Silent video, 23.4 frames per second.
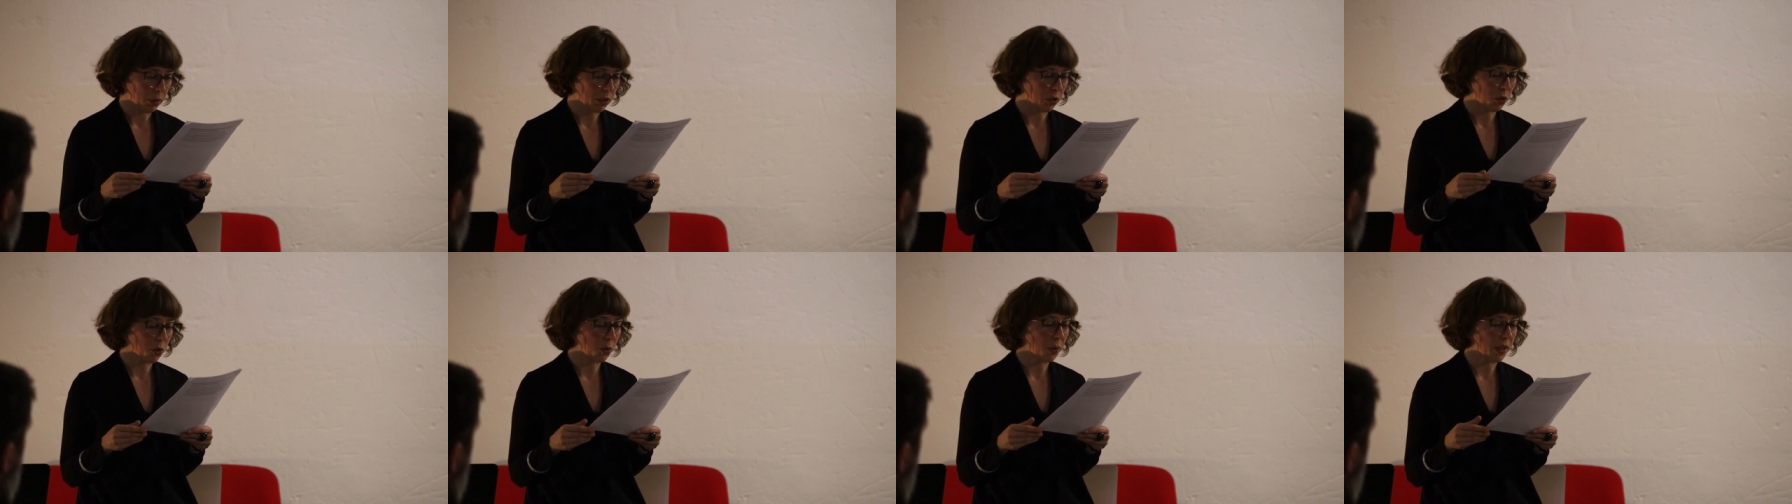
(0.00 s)

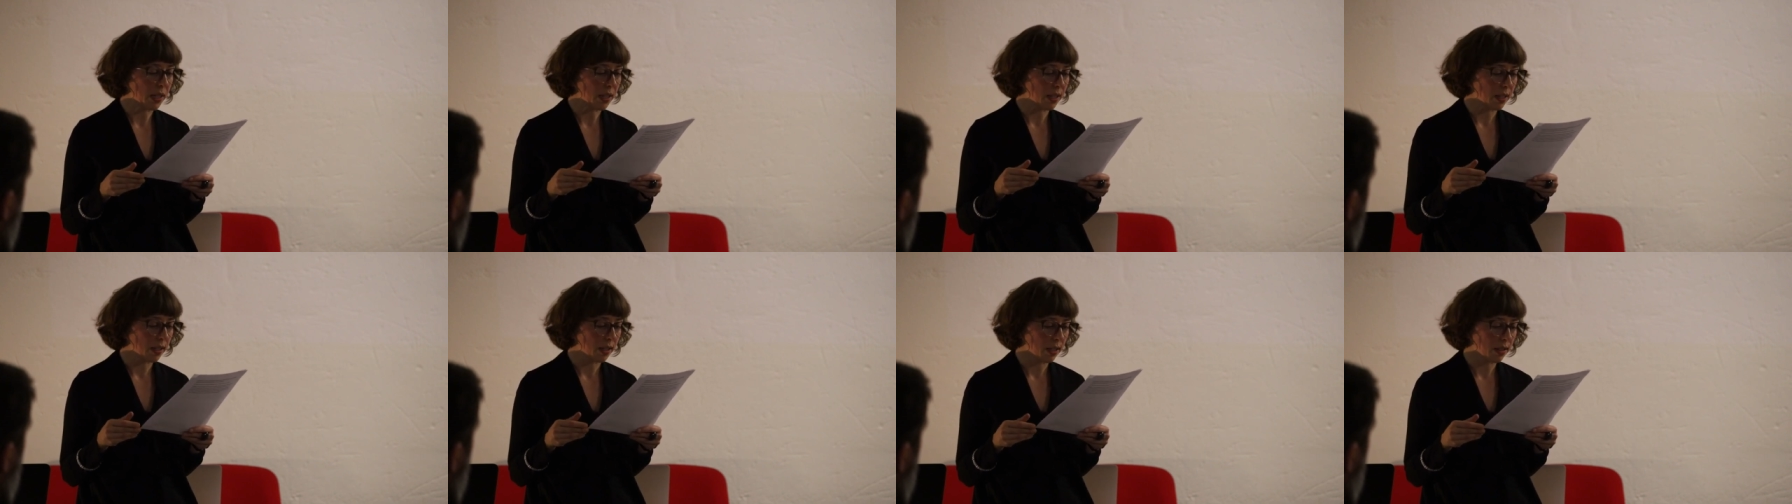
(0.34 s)
but to
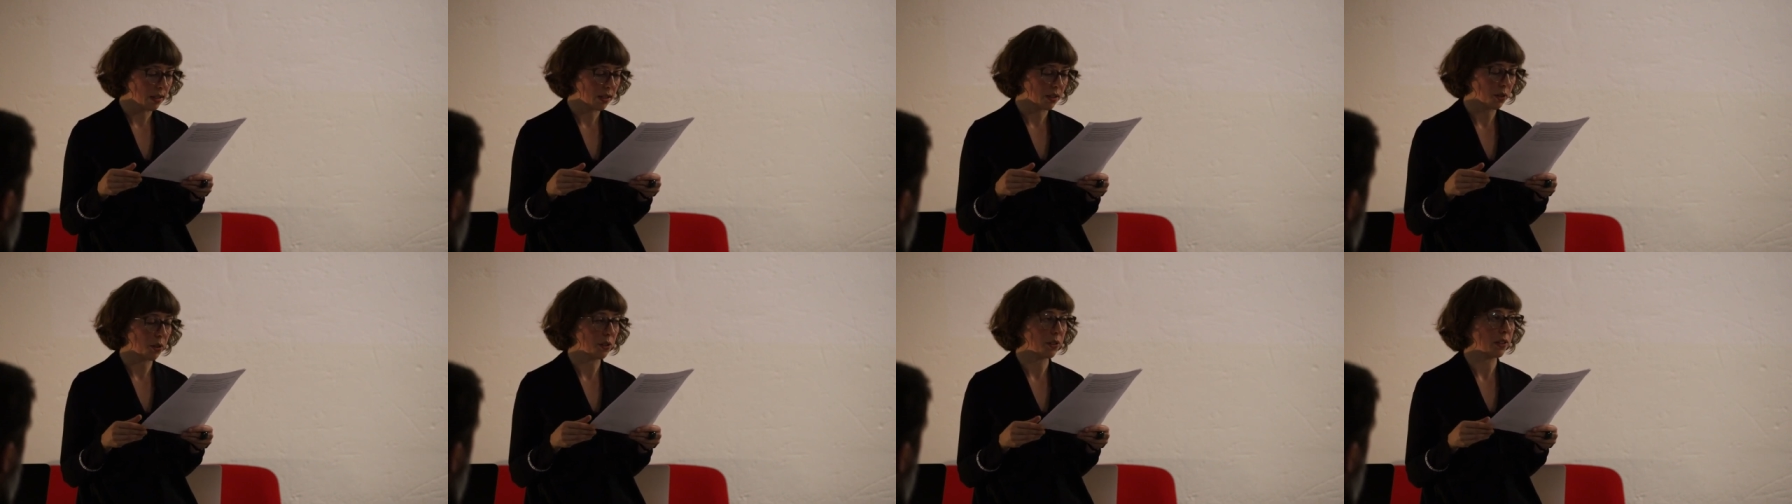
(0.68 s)

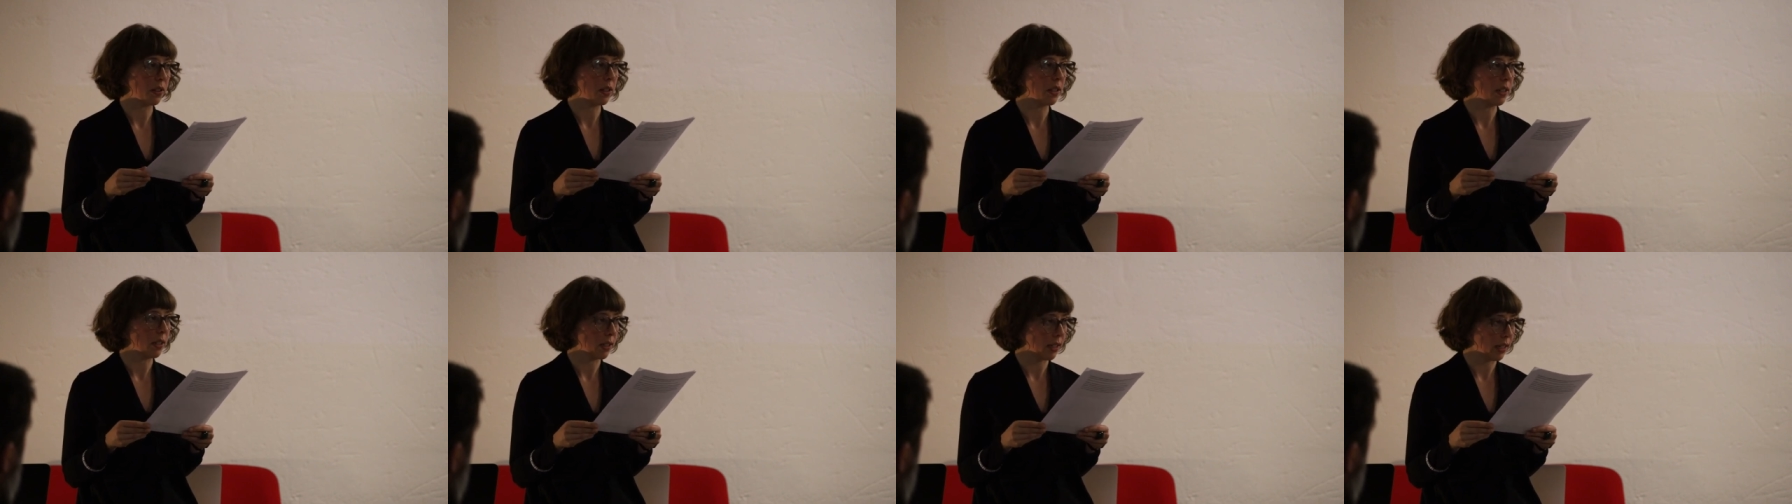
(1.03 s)
insist
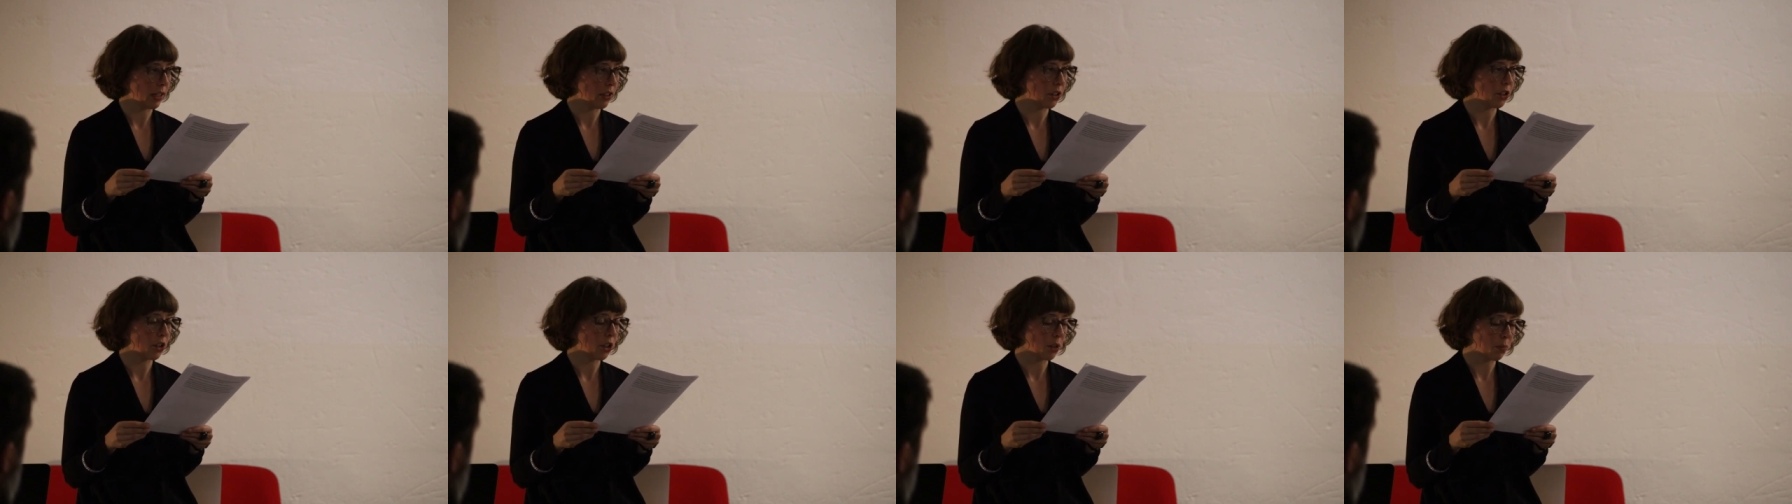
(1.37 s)
on the
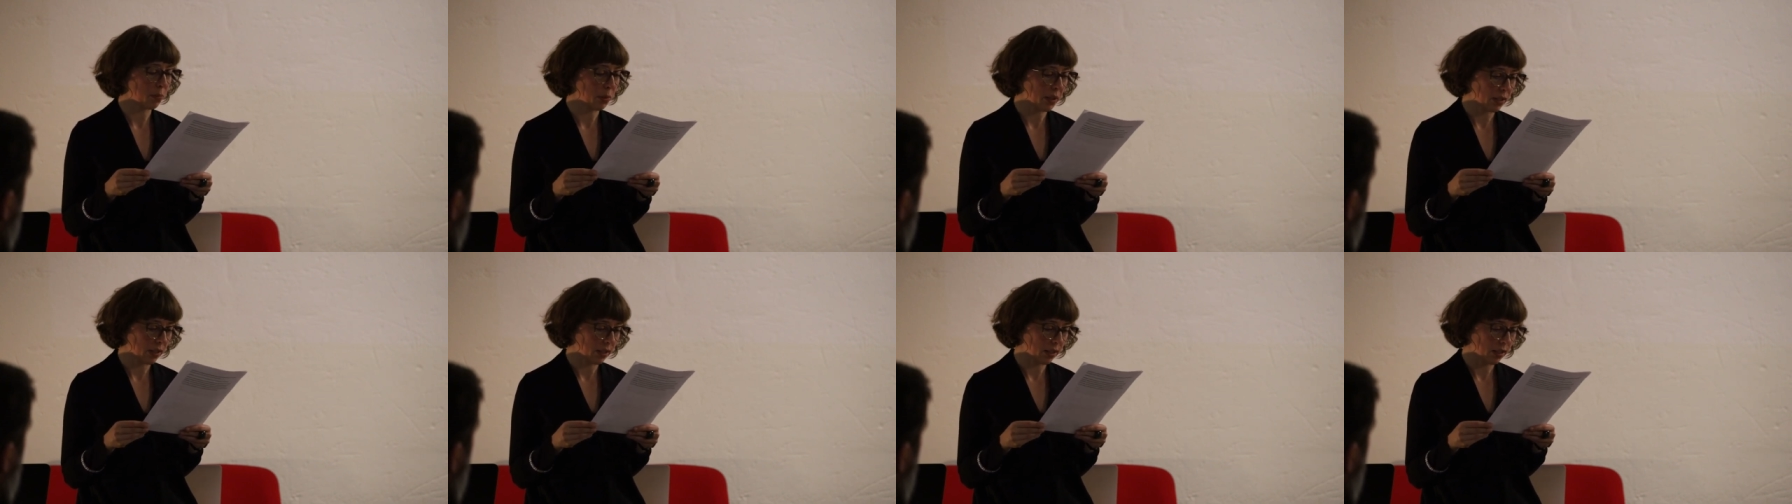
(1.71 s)

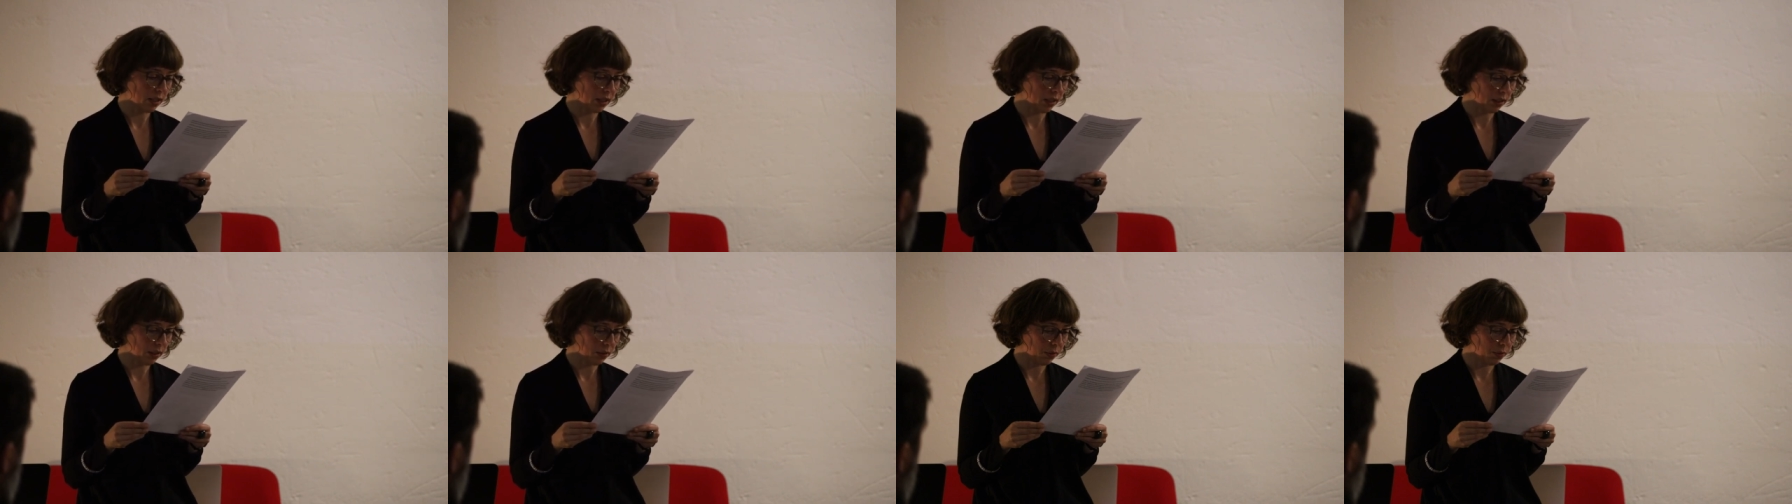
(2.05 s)

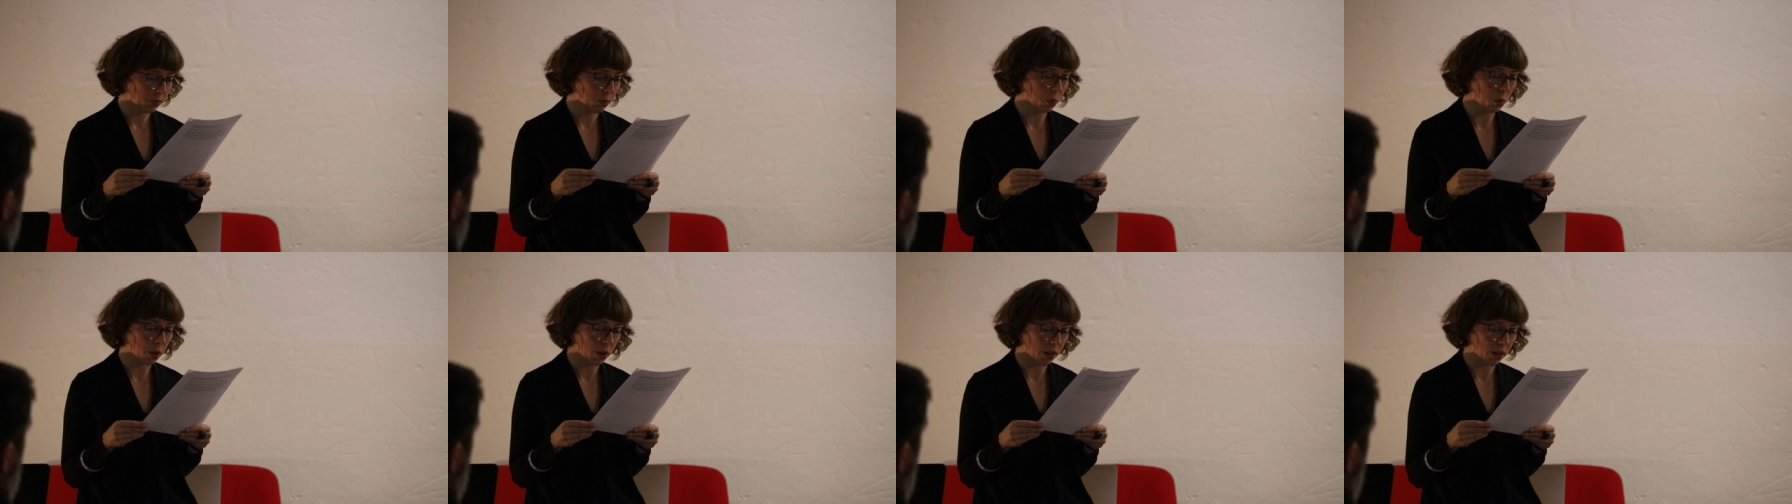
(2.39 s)
interpretative